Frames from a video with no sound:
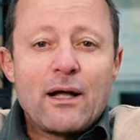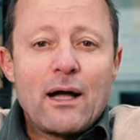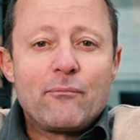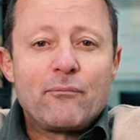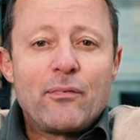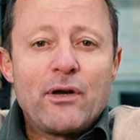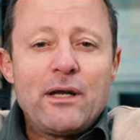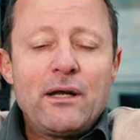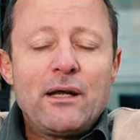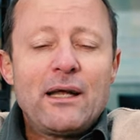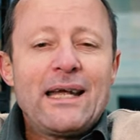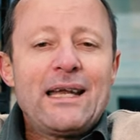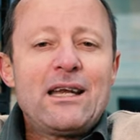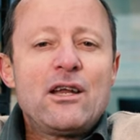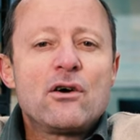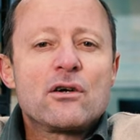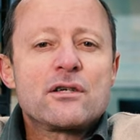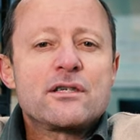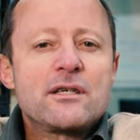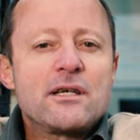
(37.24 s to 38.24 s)
company.
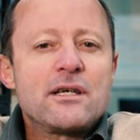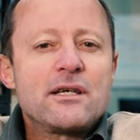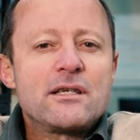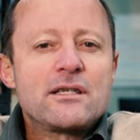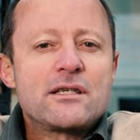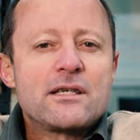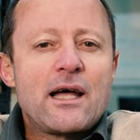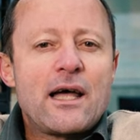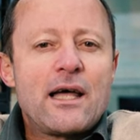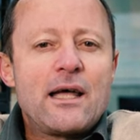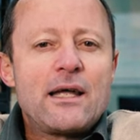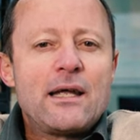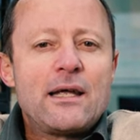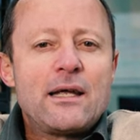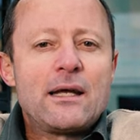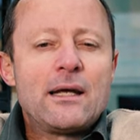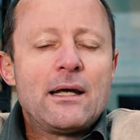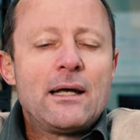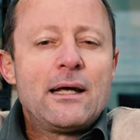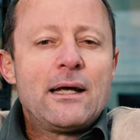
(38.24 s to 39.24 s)
Ineos is
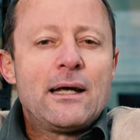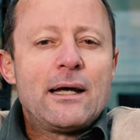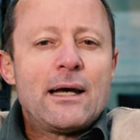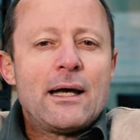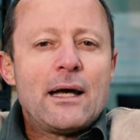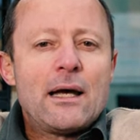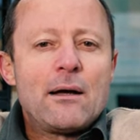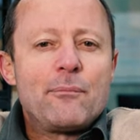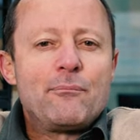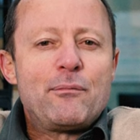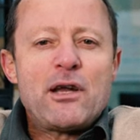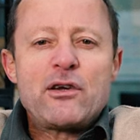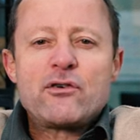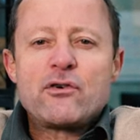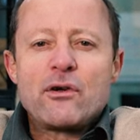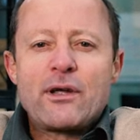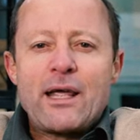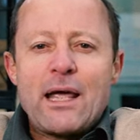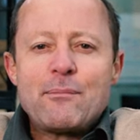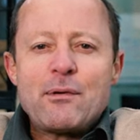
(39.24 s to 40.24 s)
a
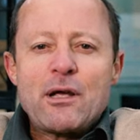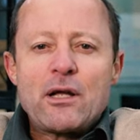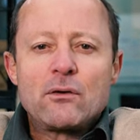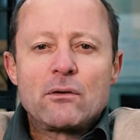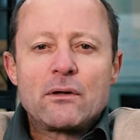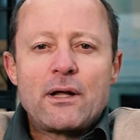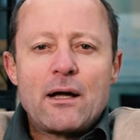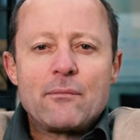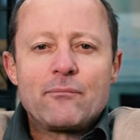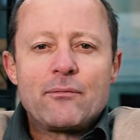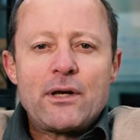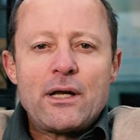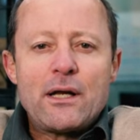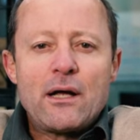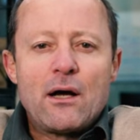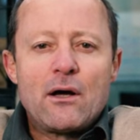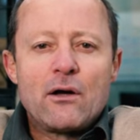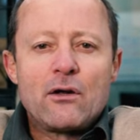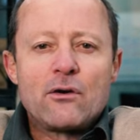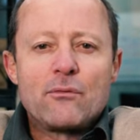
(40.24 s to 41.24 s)
petrochemical
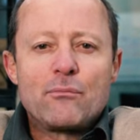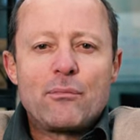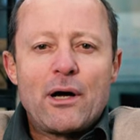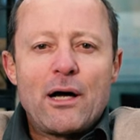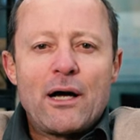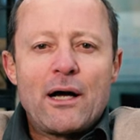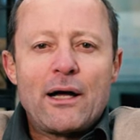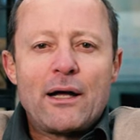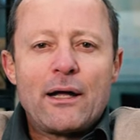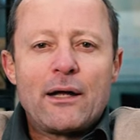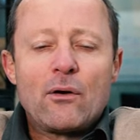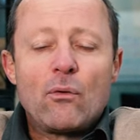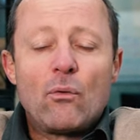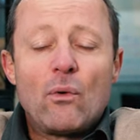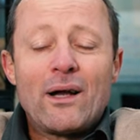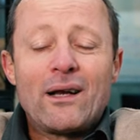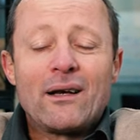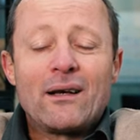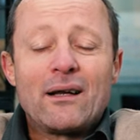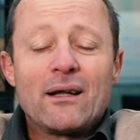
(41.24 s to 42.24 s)
company owned by
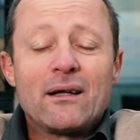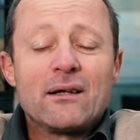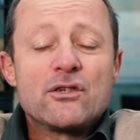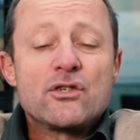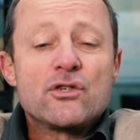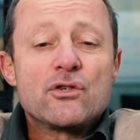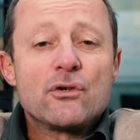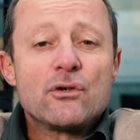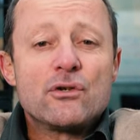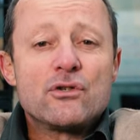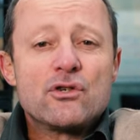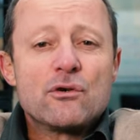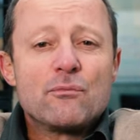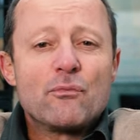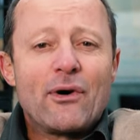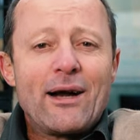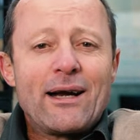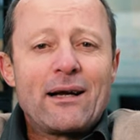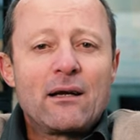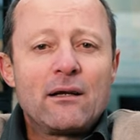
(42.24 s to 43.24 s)
one Sir
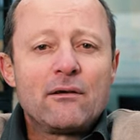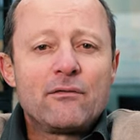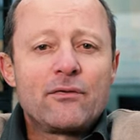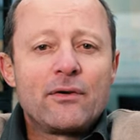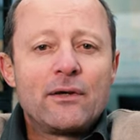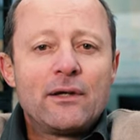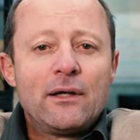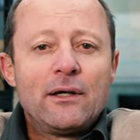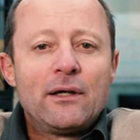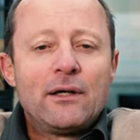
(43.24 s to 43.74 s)
Jim Ratcliffe,